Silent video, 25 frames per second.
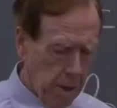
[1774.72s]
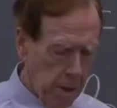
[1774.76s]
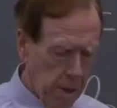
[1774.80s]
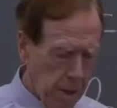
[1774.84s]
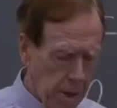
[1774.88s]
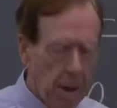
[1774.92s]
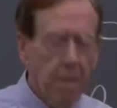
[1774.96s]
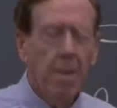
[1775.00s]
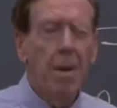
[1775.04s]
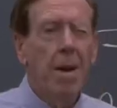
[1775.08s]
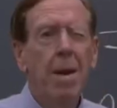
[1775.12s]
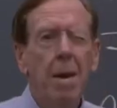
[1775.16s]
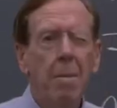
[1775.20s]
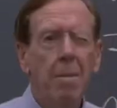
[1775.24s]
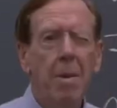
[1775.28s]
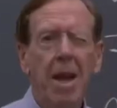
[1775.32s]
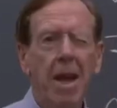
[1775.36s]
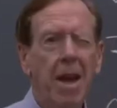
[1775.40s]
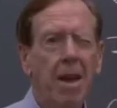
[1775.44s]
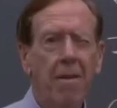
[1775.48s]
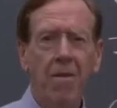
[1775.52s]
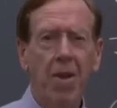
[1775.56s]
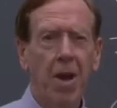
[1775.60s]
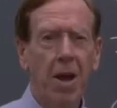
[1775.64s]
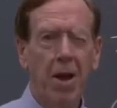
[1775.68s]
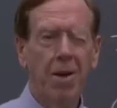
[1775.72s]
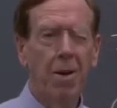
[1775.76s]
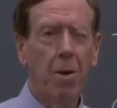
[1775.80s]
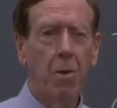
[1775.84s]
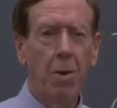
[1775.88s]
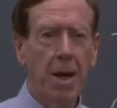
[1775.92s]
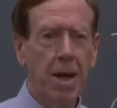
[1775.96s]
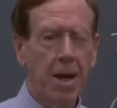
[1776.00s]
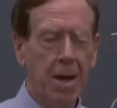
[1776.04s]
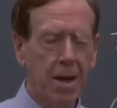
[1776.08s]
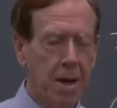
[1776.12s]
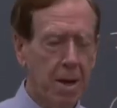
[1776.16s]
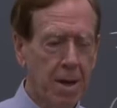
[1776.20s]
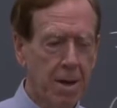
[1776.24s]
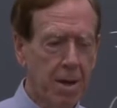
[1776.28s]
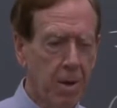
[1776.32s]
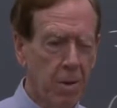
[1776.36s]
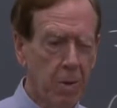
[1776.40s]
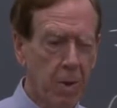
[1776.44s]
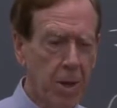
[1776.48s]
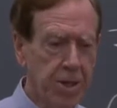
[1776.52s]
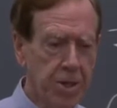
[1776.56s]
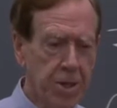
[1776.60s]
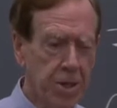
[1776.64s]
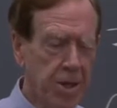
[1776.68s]
Let me give you a
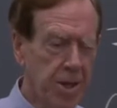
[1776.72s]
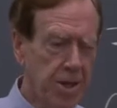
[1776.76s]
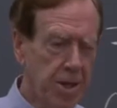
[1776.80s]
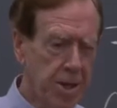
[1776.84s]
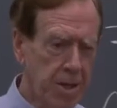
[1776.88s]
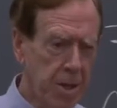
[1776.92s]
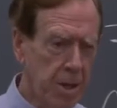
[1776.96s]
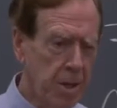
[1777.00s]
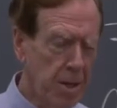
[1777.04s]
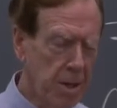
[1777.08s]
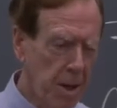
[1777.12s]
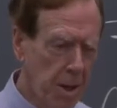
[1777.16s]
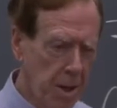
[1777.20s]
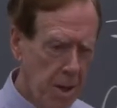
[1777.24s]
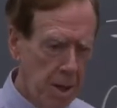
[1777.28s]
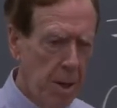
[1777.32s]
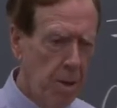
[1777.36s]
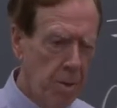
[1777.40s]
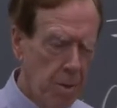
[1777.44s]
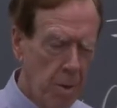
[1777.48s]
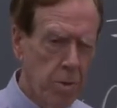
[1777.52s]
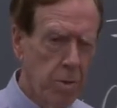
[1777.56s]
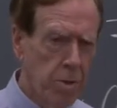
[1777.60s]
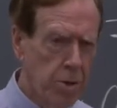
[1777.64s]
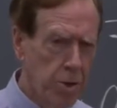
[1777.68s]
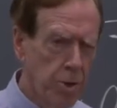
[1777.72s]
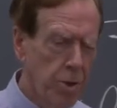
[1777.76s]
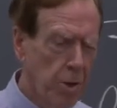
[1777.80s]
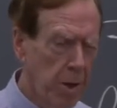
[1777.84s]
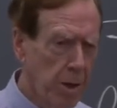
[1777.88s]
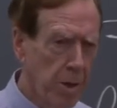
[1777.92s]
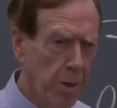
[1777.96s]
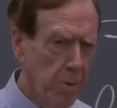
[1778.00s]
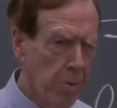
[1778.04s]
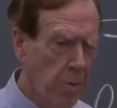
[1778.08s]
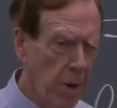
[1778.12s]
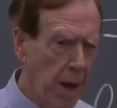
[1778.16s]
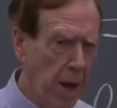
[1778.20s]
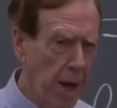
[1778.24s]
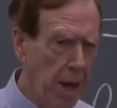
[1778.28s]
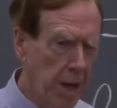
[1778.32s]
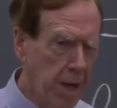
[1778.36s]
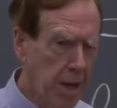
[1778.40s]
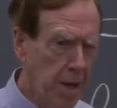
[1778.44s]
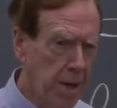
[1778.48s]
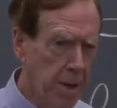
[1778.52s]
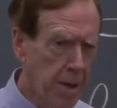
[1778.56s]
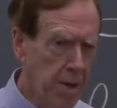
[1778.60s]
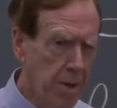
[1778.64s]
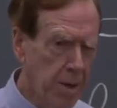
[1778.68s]
question during the
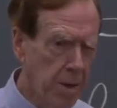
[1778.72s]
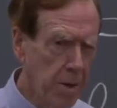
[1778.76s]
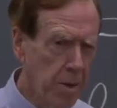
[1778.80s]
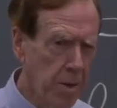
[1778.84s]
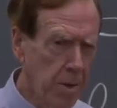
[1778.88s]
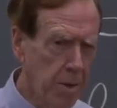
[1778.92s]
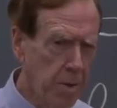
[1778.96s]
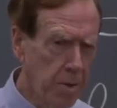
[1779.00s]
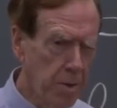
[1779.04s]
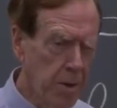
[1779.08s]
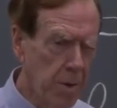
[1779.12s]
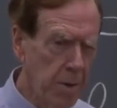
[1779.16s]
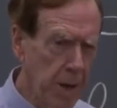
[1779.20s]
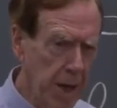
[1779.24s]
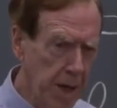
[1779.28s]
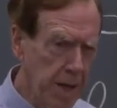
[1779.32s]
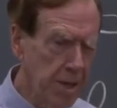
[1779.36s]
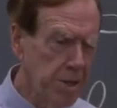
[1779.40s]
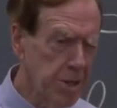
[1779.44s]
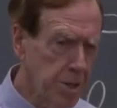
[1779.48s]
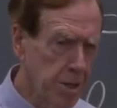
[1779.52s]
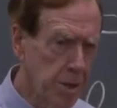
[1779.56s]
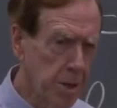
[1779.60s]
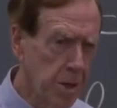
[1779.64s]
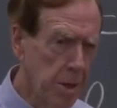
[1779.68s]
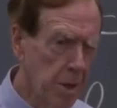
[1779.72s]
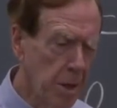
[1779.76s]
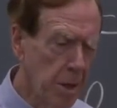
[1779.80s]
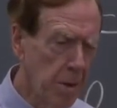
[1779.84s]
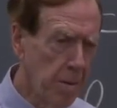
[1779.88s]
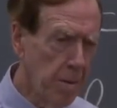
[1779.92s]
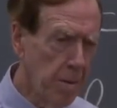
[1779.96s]
break to answer.